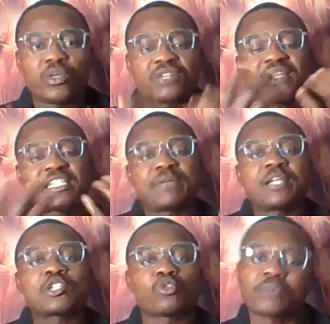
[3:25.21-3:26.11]
with
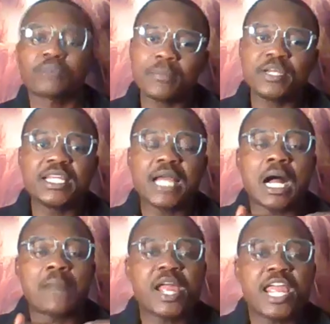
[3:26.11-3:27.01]
respect to probably
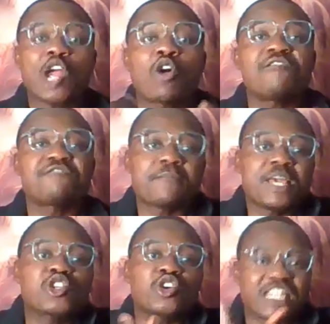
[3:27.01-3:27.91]
uh, a
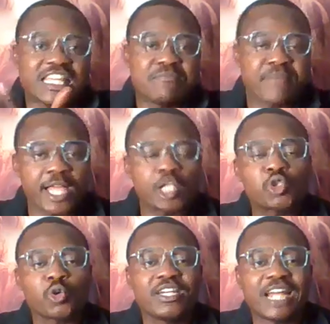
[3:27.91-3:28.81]
confirmation
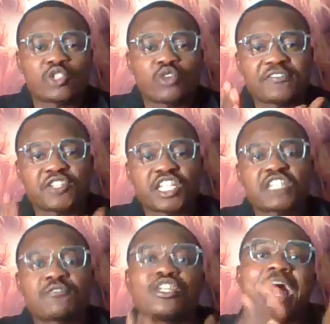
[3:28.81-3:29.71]
email showing that you have
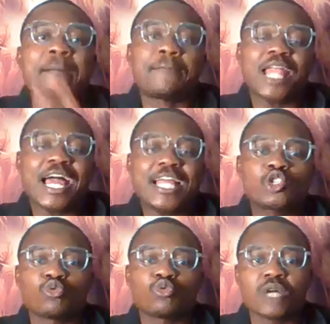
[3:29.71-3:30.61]
successfully
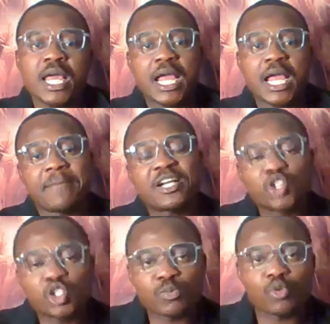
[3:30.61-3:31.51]
applied to a
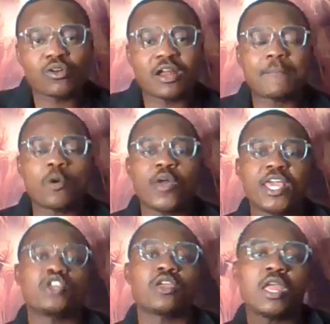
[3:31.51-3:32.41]
master's program
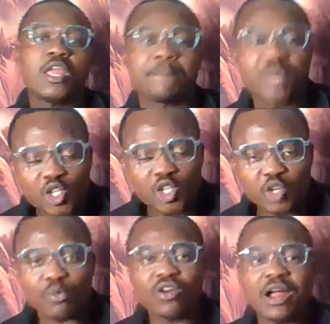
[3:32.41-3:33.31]
or a, a
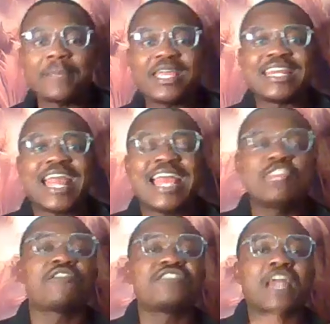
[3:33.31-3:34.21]
PhD program in
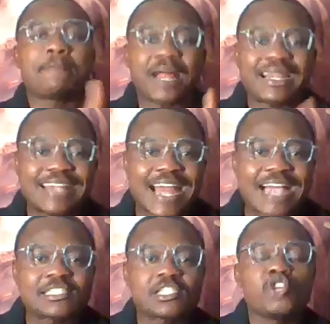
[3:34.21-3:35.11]
any of their
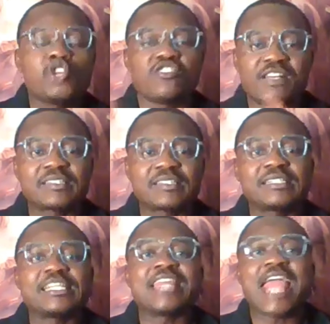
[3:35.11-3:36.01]
partners'
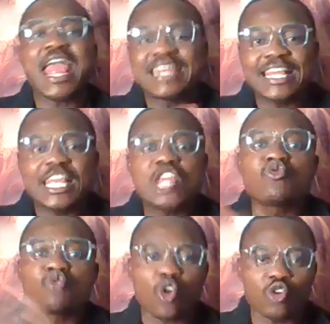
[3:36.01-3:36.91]
universities in any
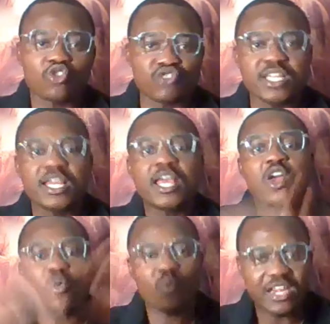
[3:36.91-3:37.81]
EU country
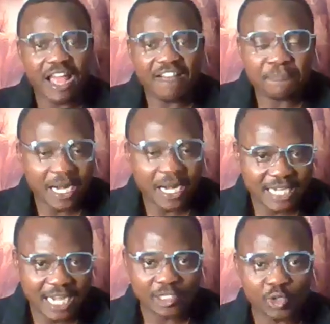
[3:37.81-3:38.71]
where they have
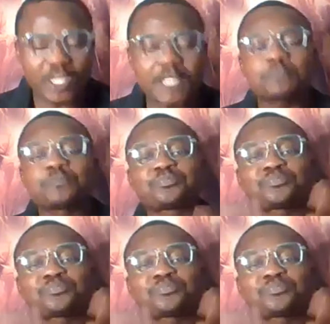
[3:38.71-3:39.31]
partners, okay?